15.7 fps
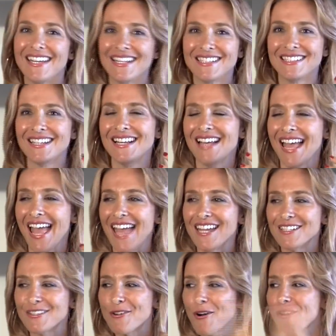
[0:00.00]

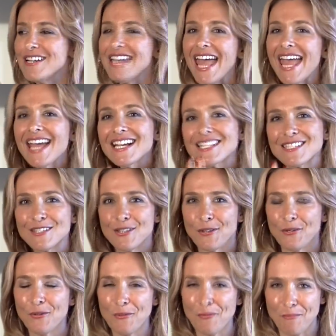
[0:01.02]
and connects
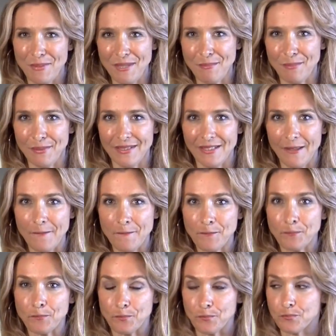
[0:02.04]
to people.
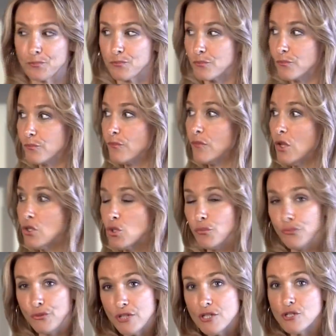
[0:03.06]
So
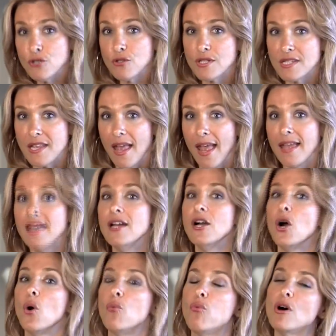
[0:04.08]
first you say
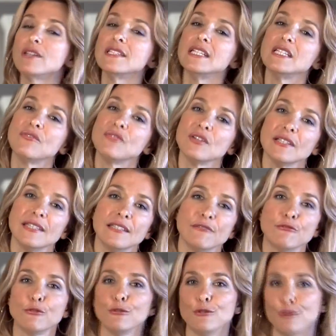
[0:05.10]
what it will
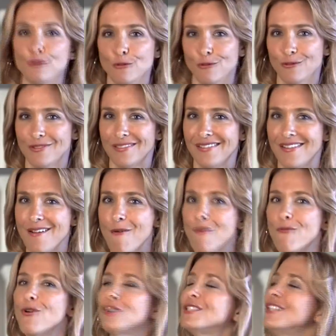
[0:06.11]
give to you,
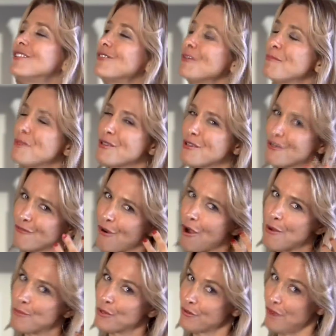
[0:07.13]
what it will
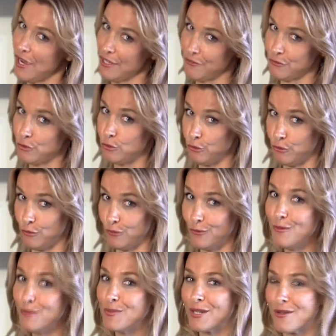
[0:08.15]
provide to
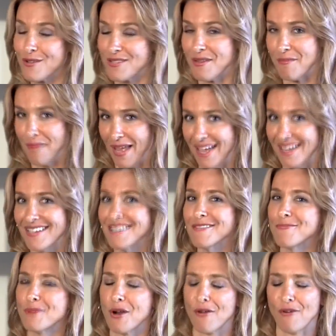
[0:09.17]
you, because a man as a
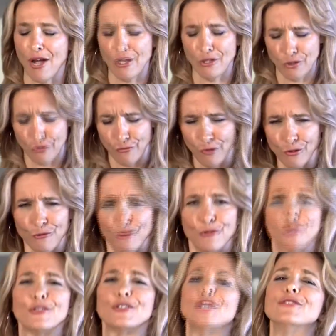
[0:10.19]
provider wants
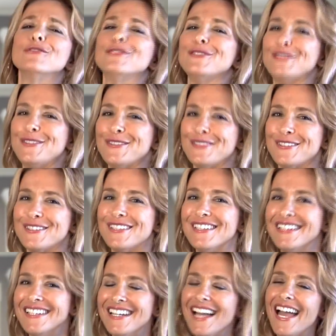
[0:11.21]
to give to you.
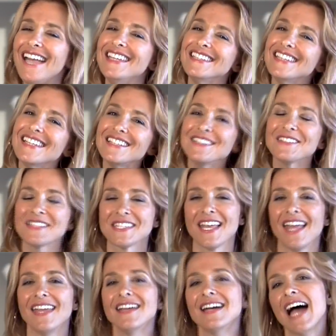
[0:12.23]
And then you
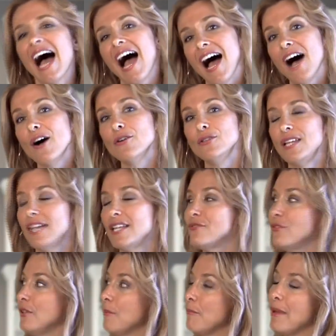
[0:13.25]
say how that
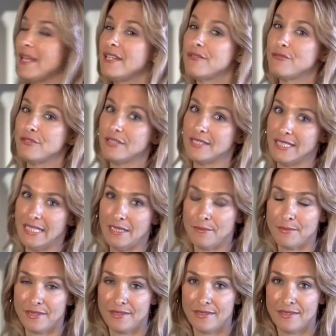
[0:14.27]
will benefit him,